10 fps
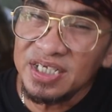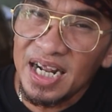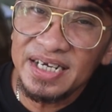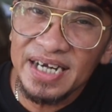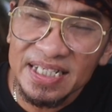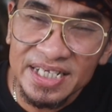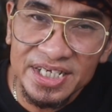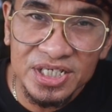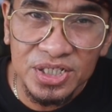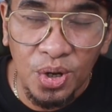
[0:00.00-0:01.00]
under 18
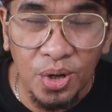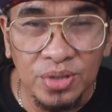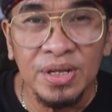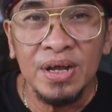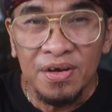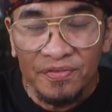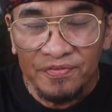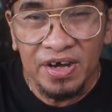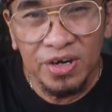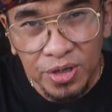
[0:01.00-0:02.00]
years old
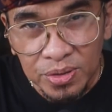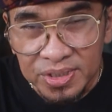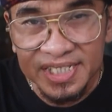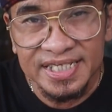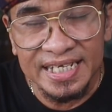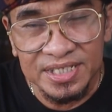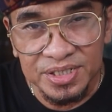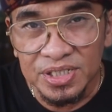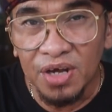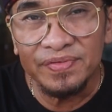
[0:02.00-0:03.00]
follow the
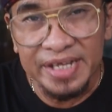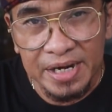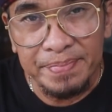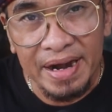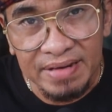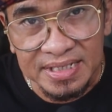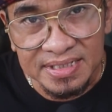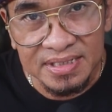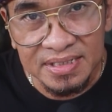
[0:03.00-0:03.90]
status of their parents.